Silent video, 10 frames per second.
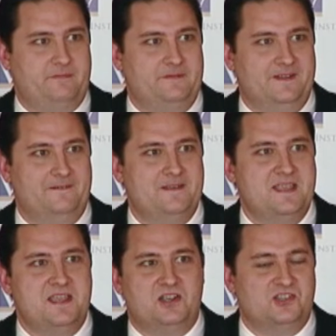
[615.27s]
You know,
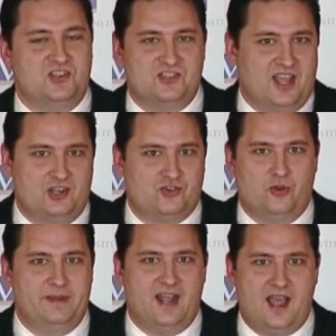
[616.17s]
because it's just not true.
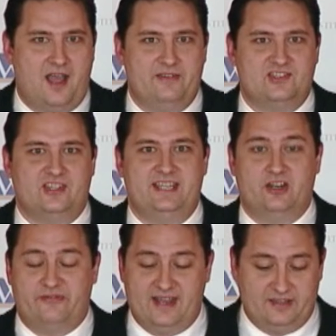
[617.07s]
I mean, obviously, you
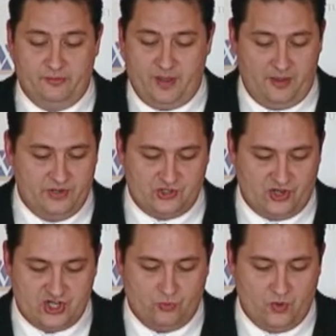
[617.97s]
know, in fact, the Obama
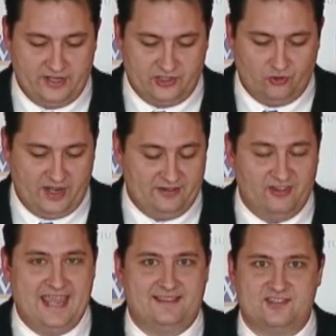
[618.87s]
administration went to great
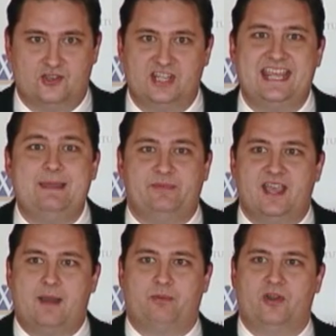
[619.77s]
lengths to keep the
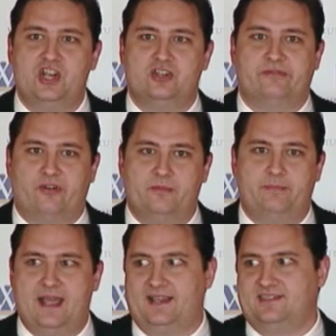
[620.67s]
operation from the
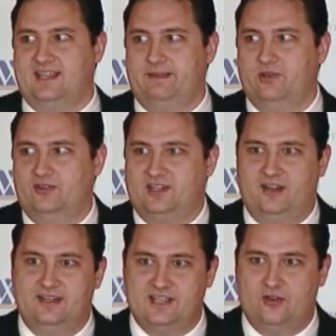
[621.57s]
Pakistani
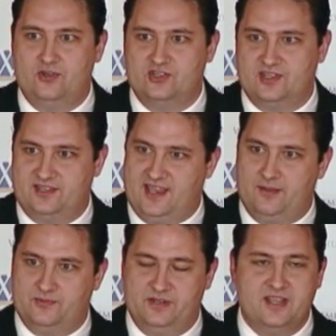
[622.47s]
military intelligence
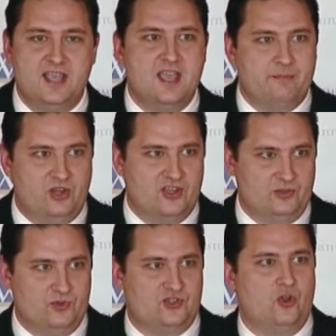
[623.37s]
establishment because
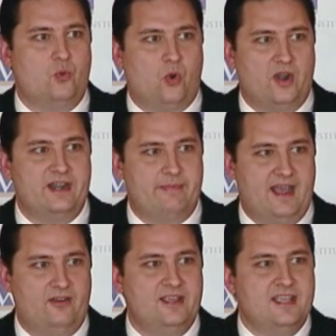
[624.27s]
it was so worried
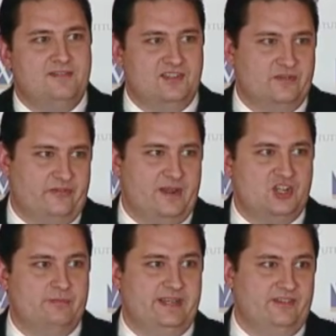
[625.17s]
about this
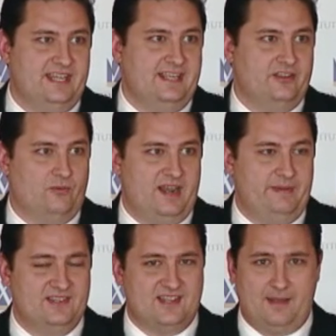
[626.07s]
information being leaking and the raid
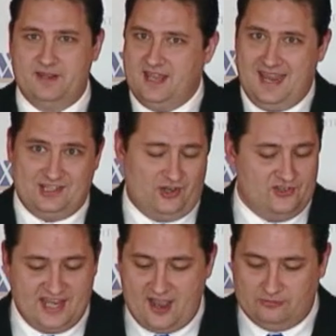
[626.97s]
being stopped. It
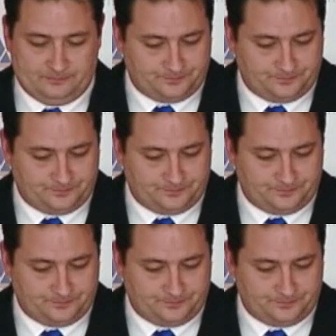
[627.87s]
turns out,